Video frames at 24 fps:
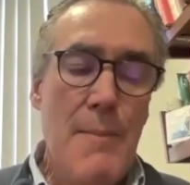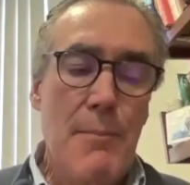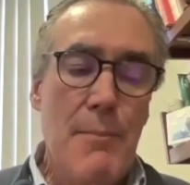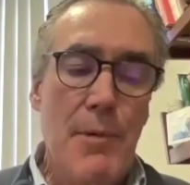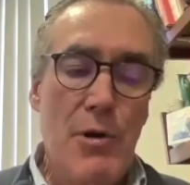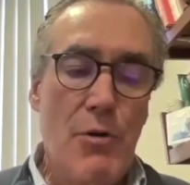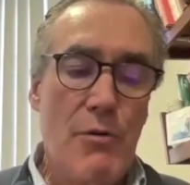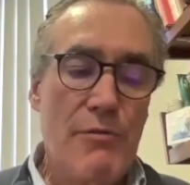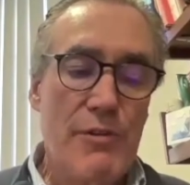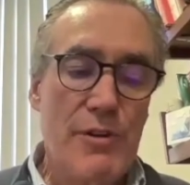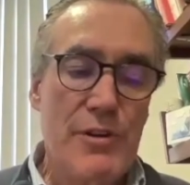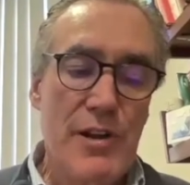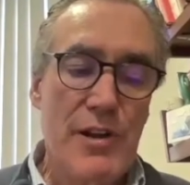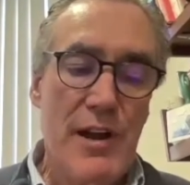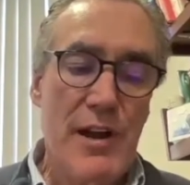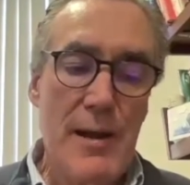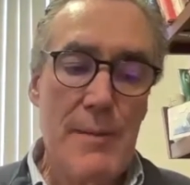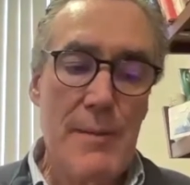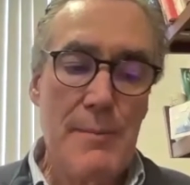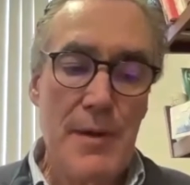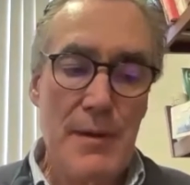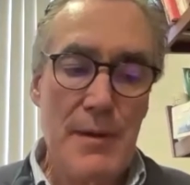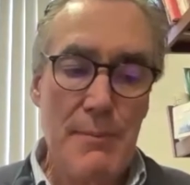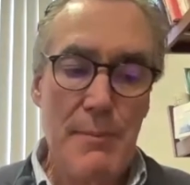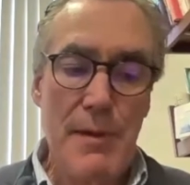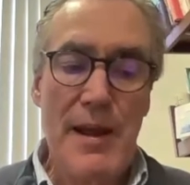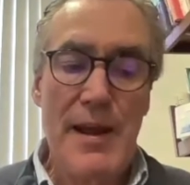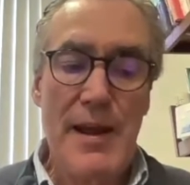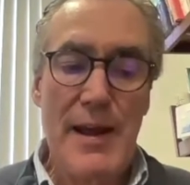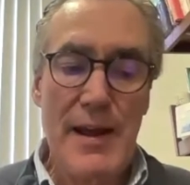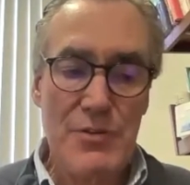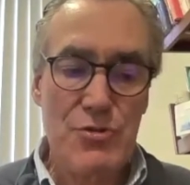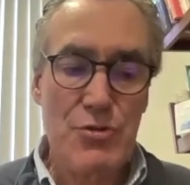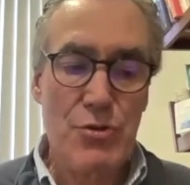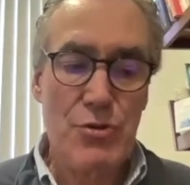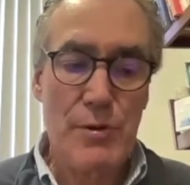but over time it may
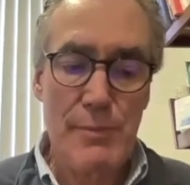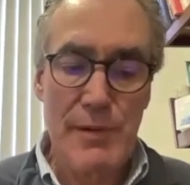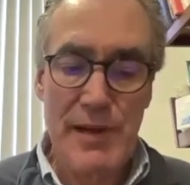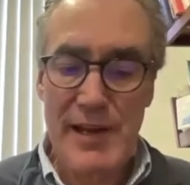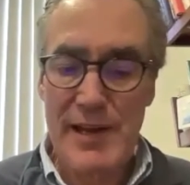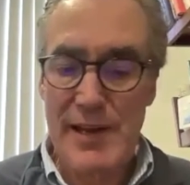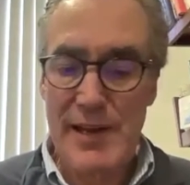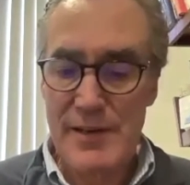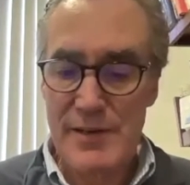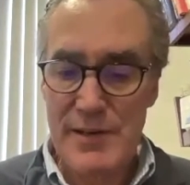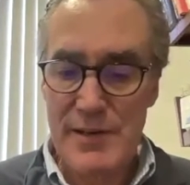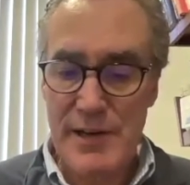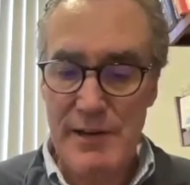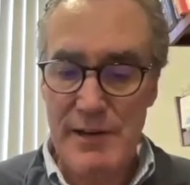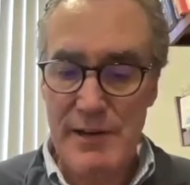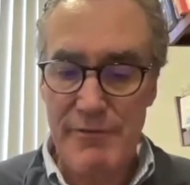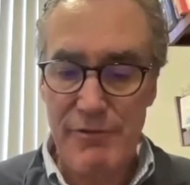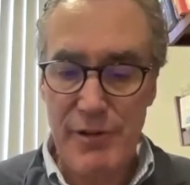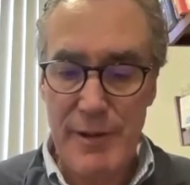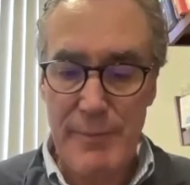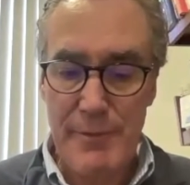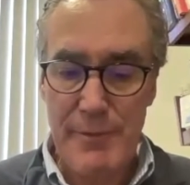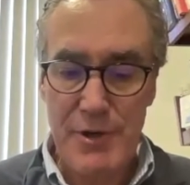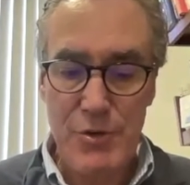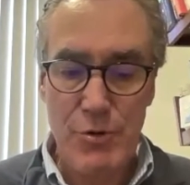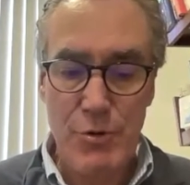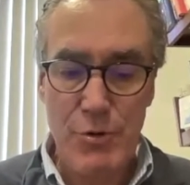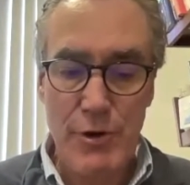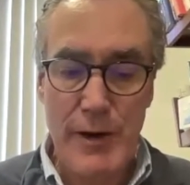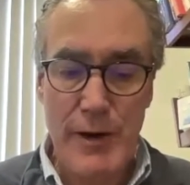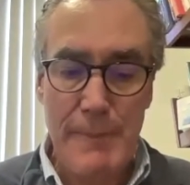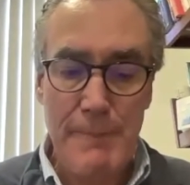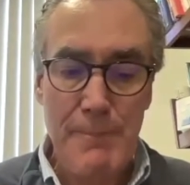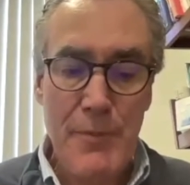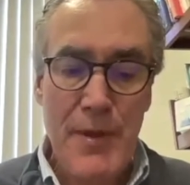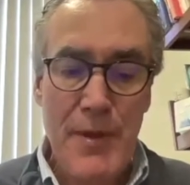actually be
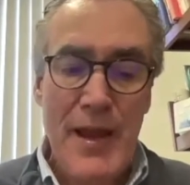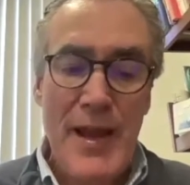anti-inflammatory.